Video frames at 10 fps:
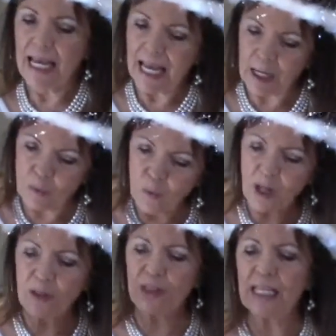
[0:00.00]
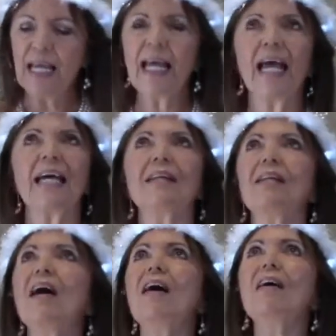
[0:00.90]
and wealthy and
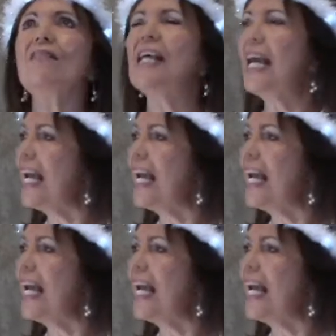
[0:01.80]
loved